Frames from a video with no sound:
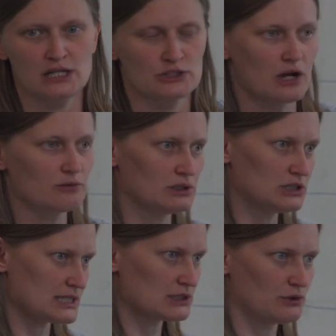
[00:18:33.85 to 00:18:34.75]
So I will
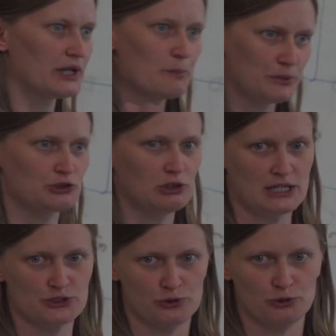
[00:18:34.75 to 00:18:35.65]
just
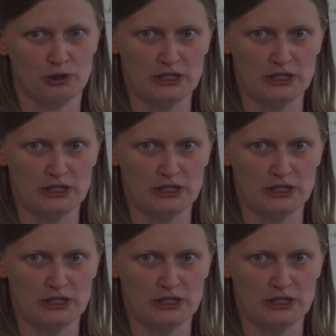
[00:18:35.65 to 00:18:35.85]
recapitulate so you